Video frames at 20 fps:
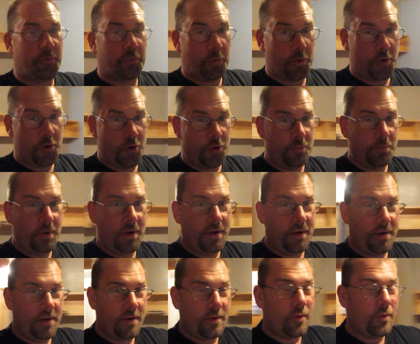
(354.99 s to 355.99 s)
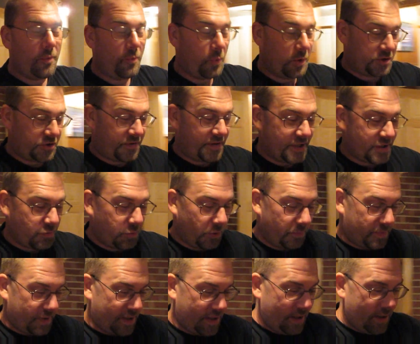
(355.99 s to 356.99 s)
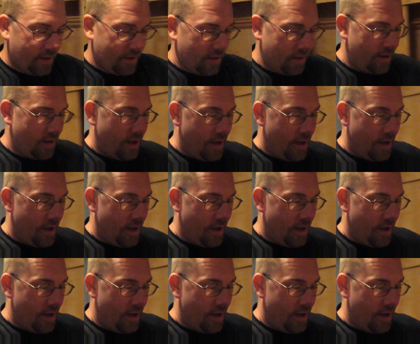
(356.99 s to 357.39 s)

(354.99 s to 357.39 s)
room, which this will be.